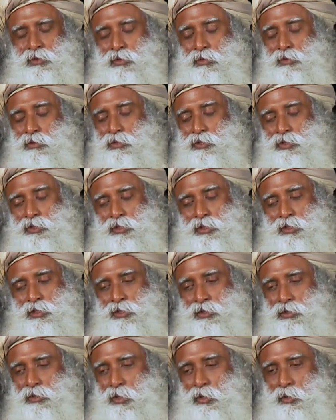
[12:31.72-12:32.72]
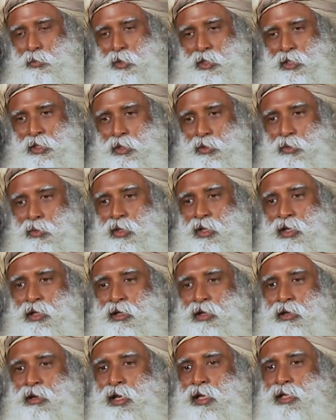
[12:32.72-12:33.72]
So the question is not whether you
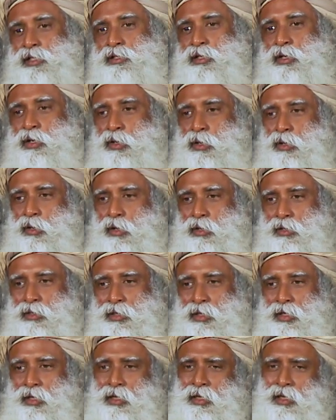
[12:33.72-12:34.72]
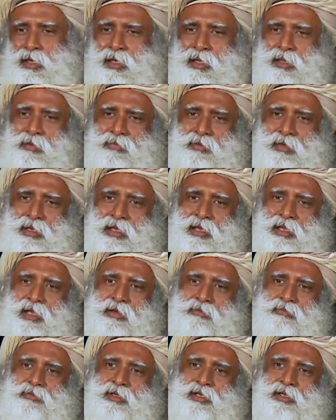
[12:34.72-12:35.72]
are in grace or not.
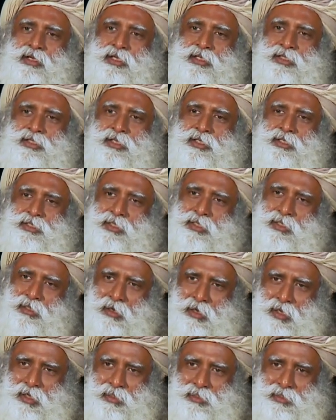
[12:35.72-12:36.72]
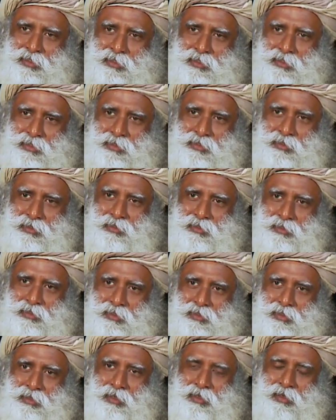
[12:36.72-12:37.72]
Definitely every creature is in grace.
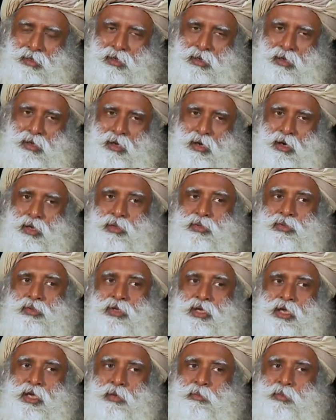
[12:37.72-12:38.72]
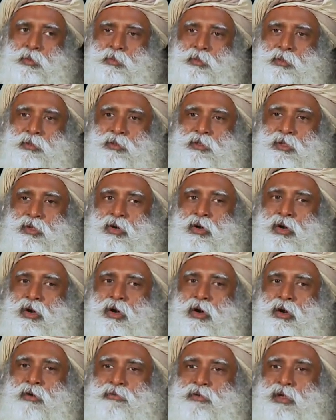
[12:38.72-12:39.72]
Are you capable
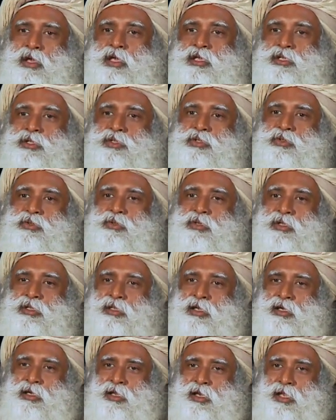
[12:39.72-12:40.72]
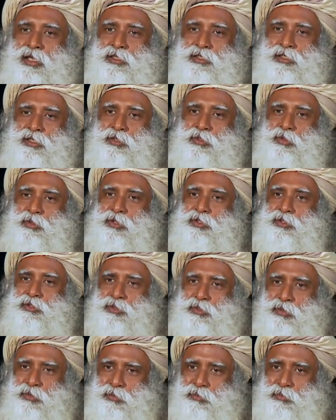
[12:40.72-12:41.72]
of exuding the grace that you
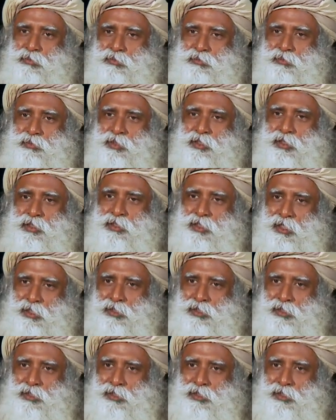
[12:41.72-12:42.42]
consume?